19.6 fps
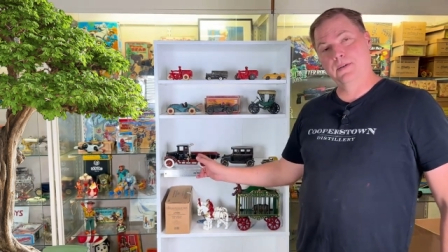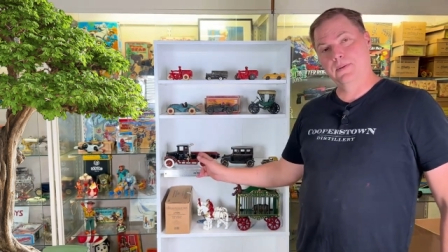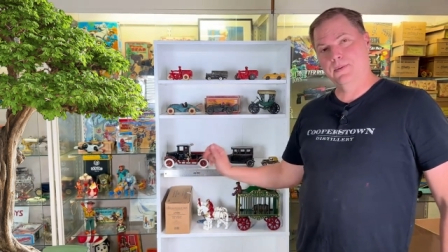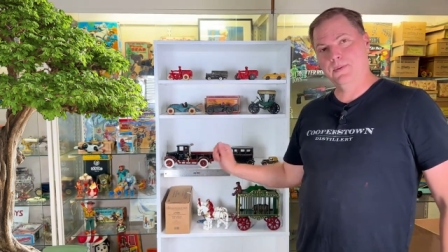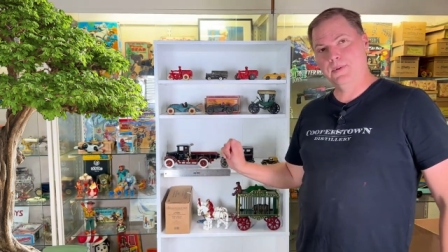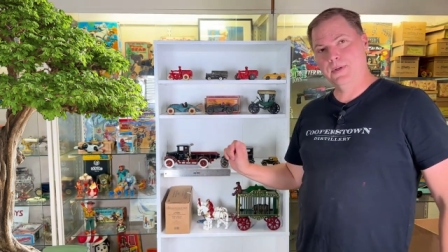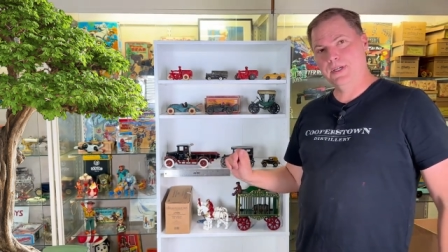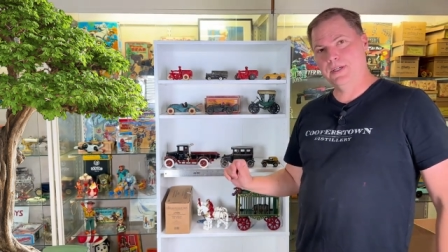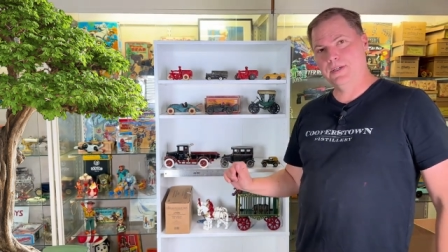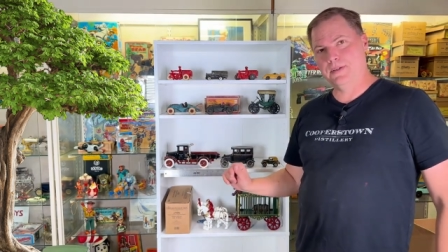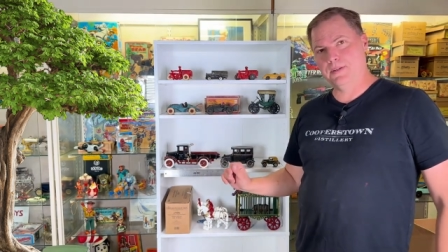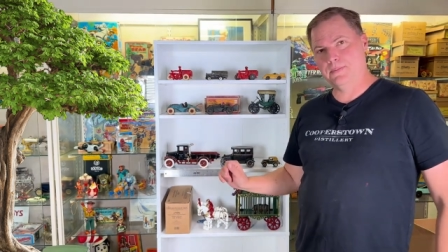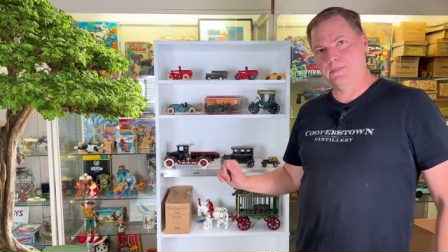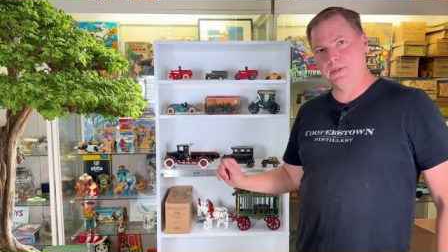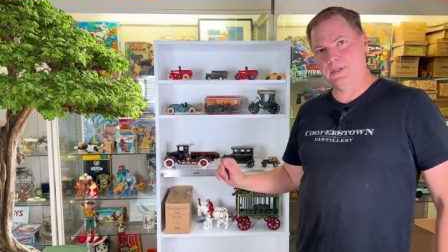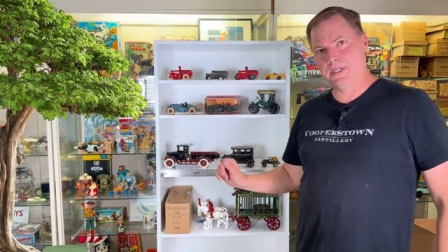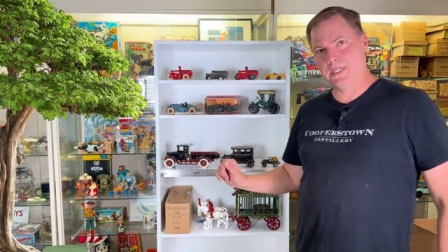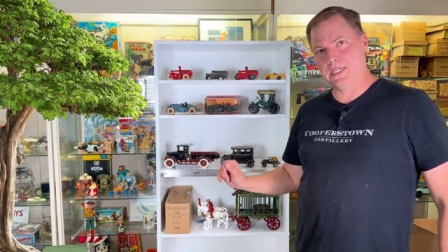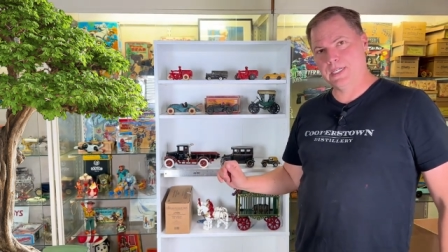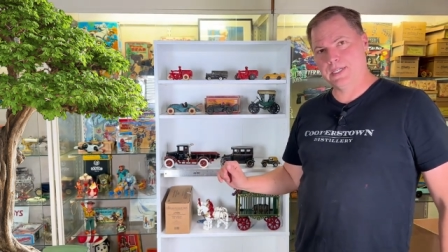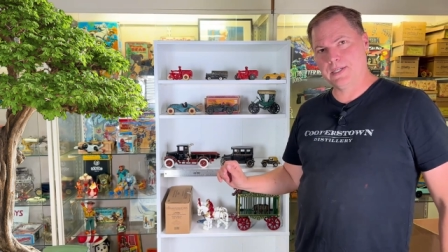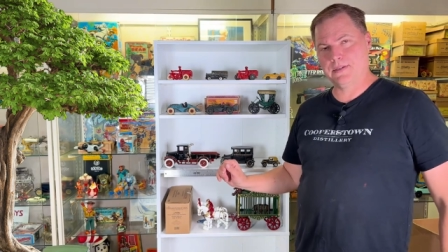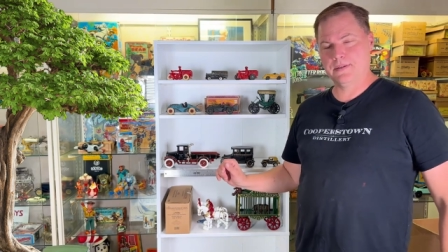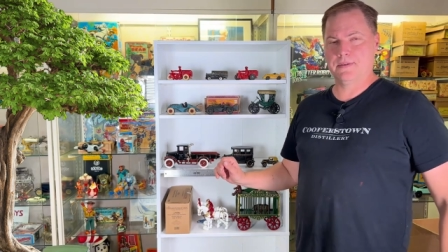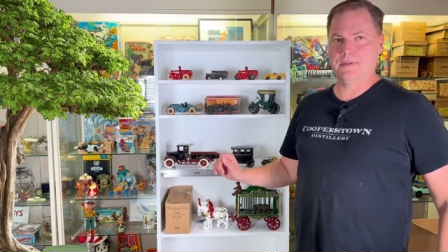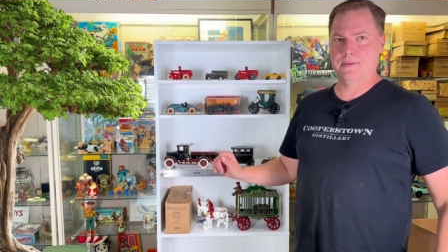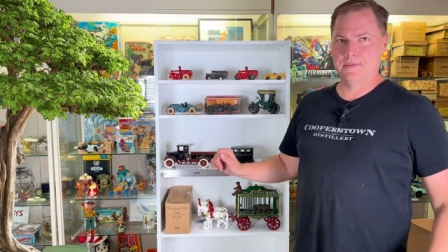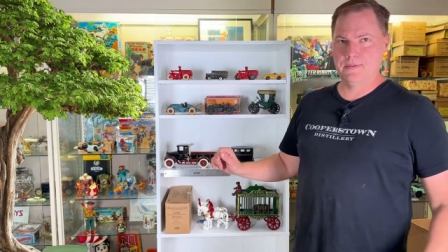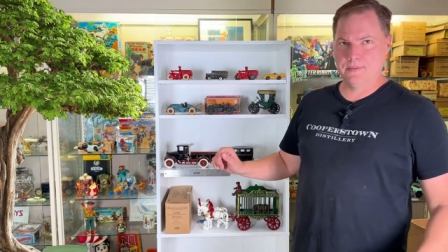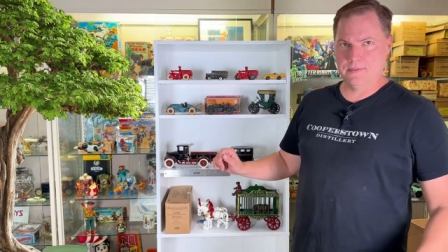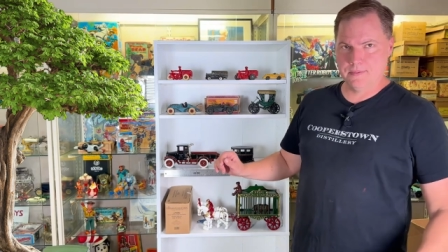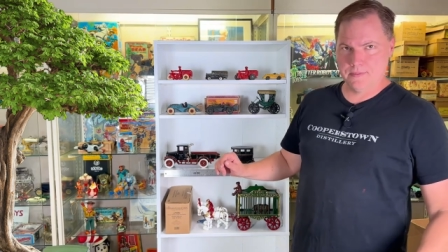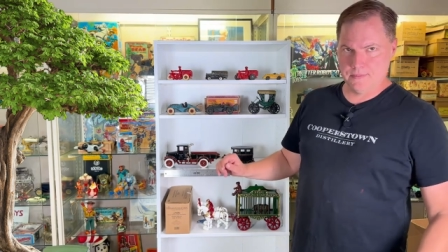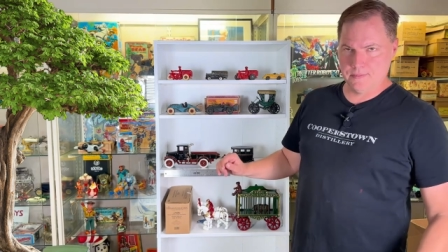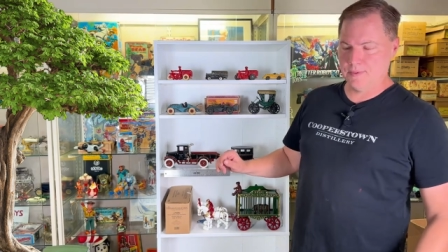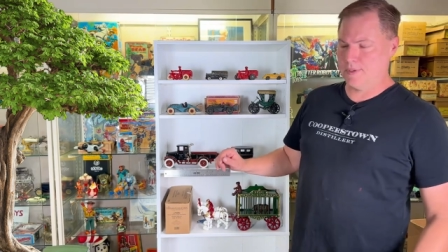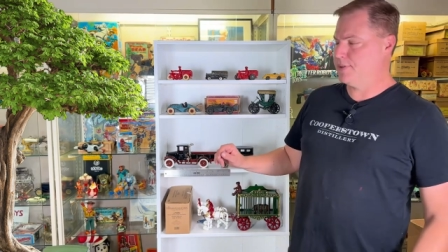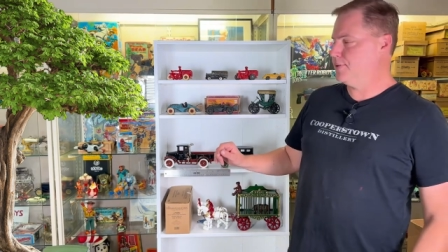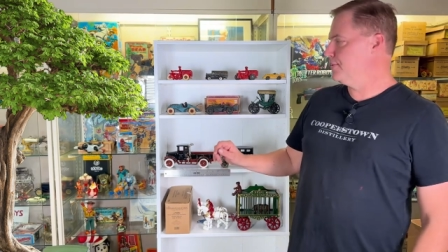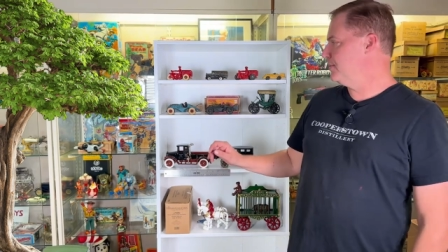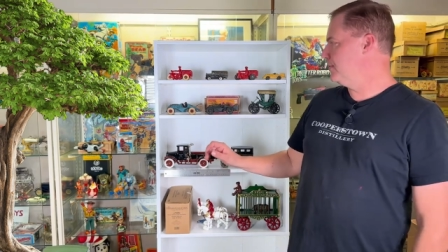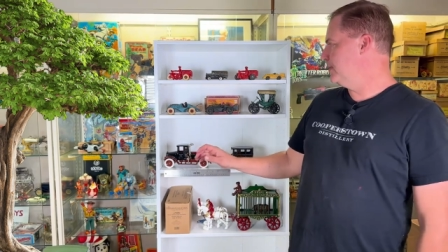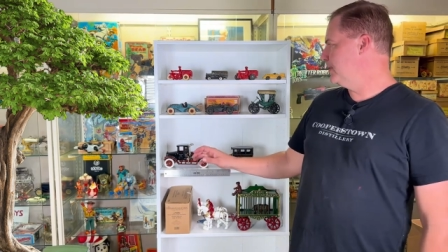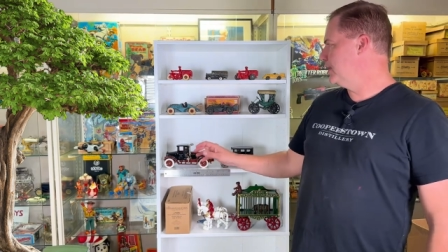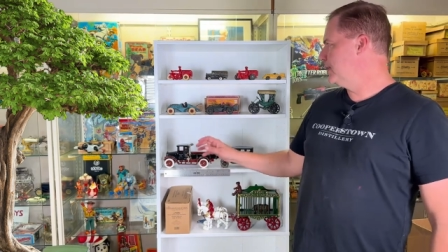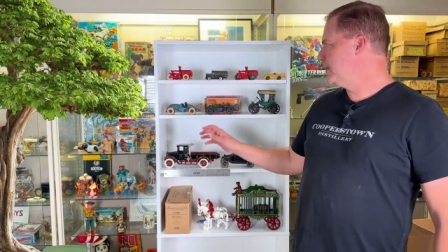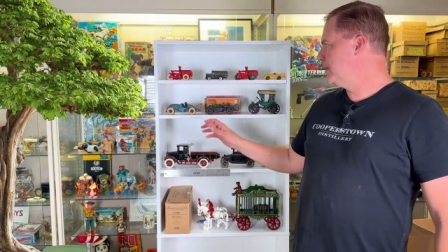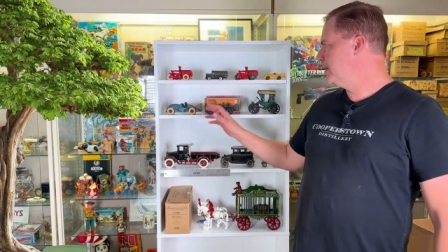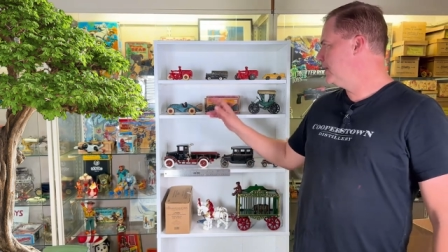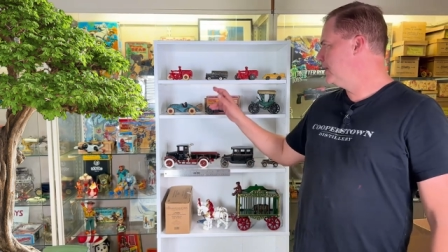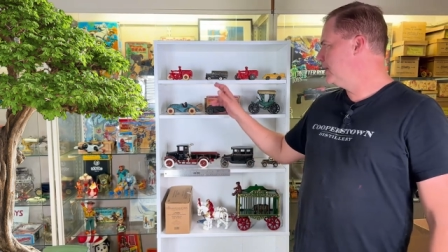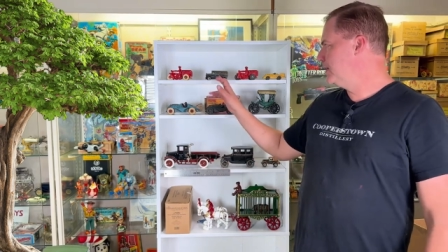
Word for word: real but restored,